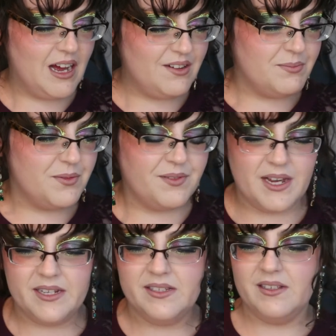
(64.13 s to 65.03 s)
have my
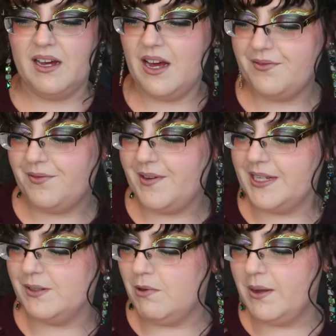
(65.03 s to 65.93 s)
face, I have a
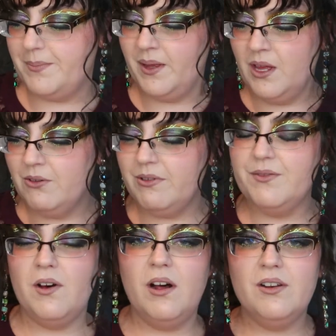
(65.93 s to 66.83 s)
face wipe. We
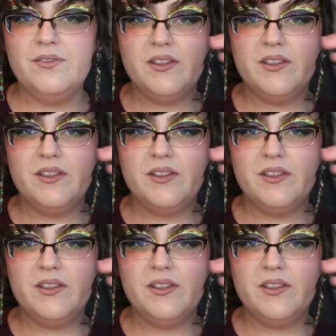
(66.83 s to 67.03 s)
have all of